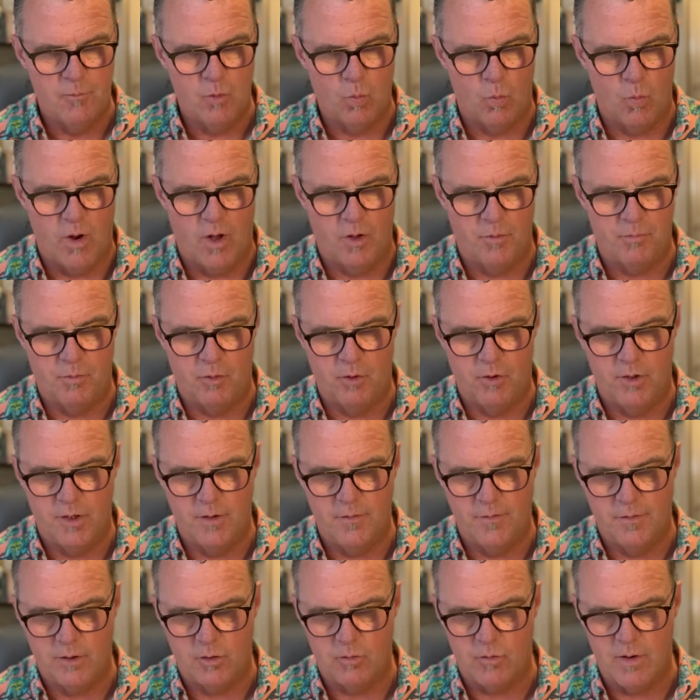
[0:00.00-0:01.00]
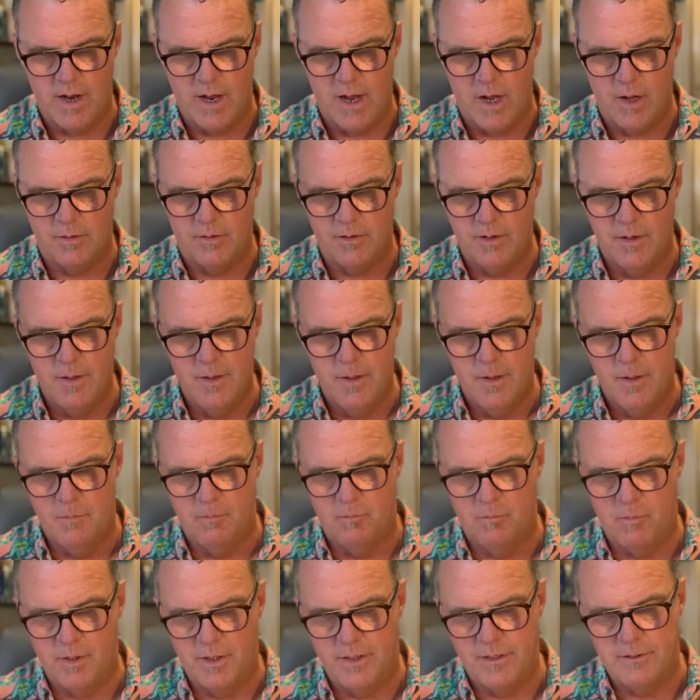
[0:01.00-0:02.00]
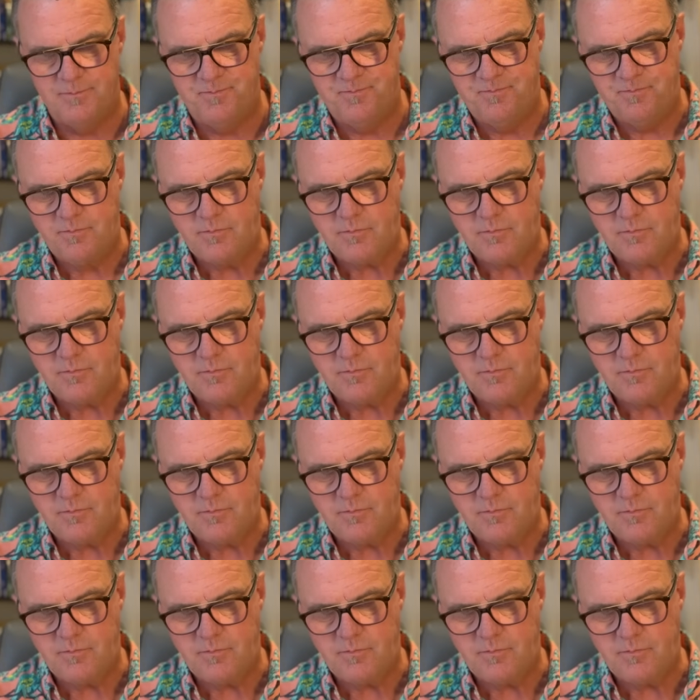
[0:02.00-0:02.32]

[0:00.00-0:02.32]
wealth buried in the ground, but